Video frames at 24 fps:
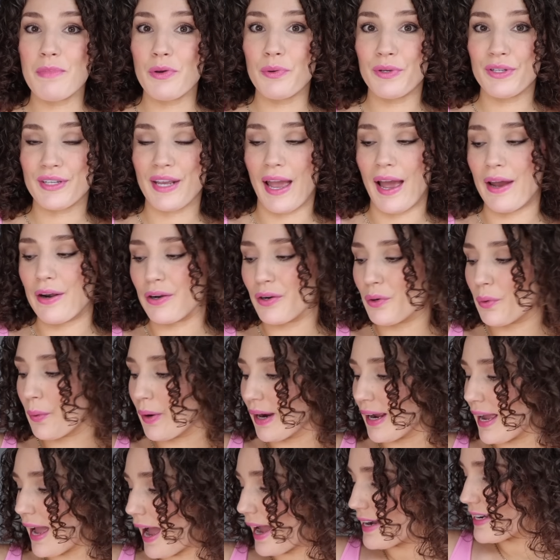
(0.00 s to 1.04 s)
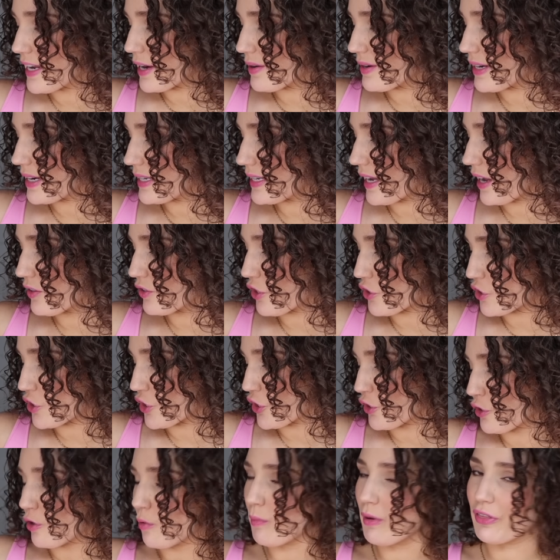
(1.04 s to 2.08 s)
mousse category, I narrowed it down to
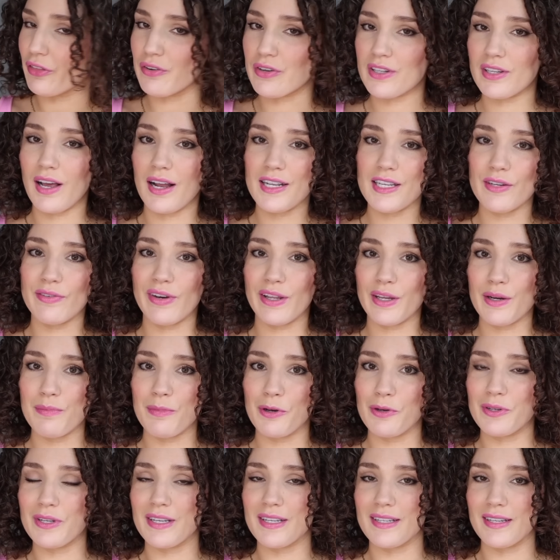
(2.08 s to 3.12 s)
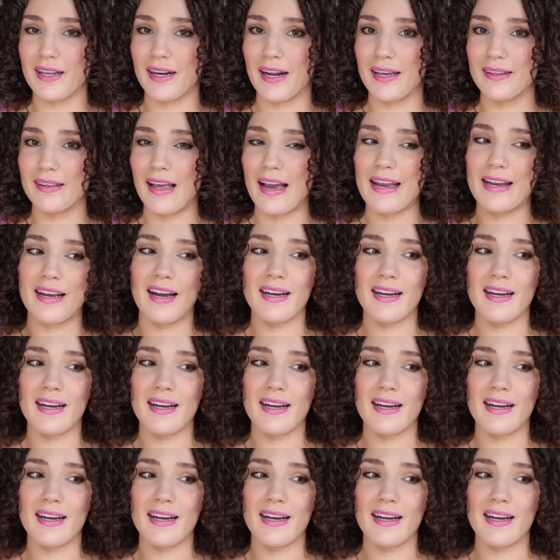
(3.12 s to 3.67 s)
two, but there's lots of other mousses that I like.